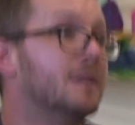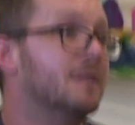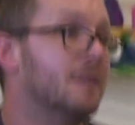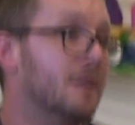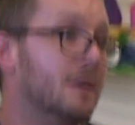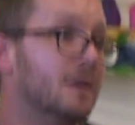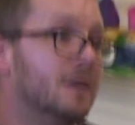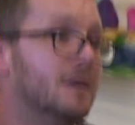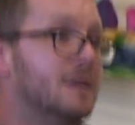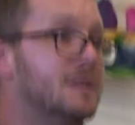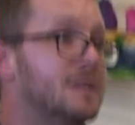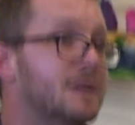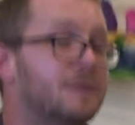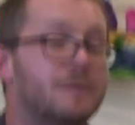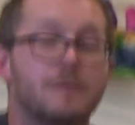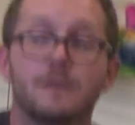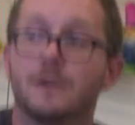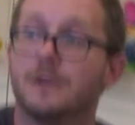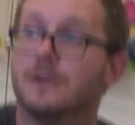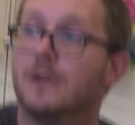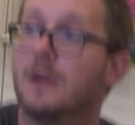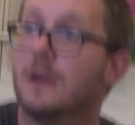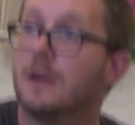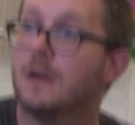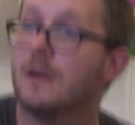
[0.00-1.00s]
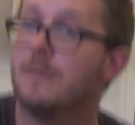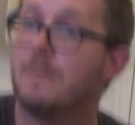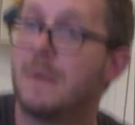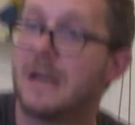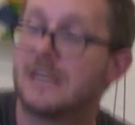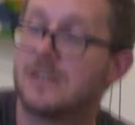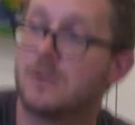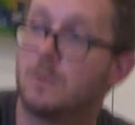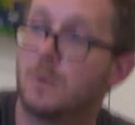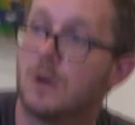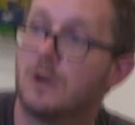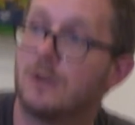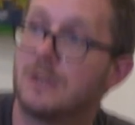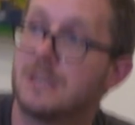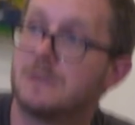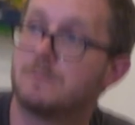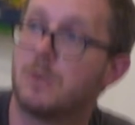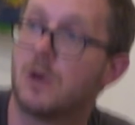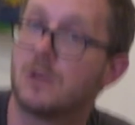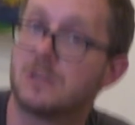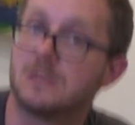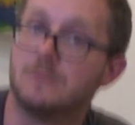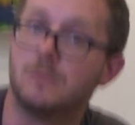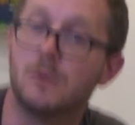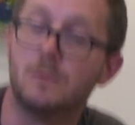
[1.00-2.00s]
that a different and better world is
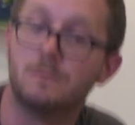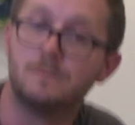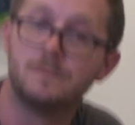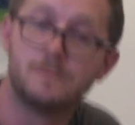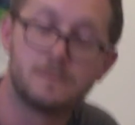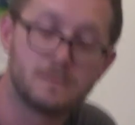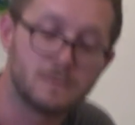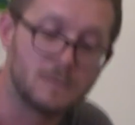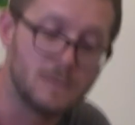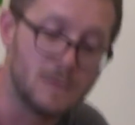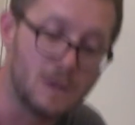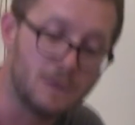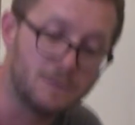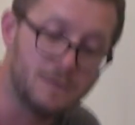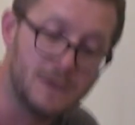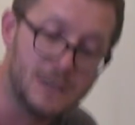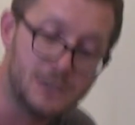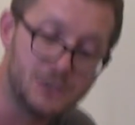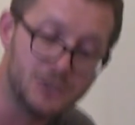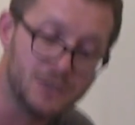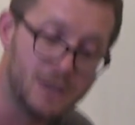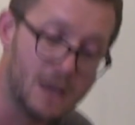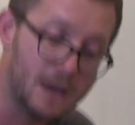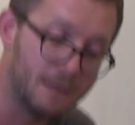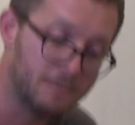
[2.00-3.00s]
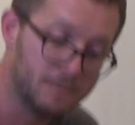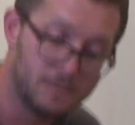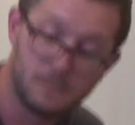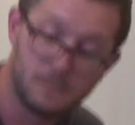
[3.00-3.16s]
possible. I'll finish now.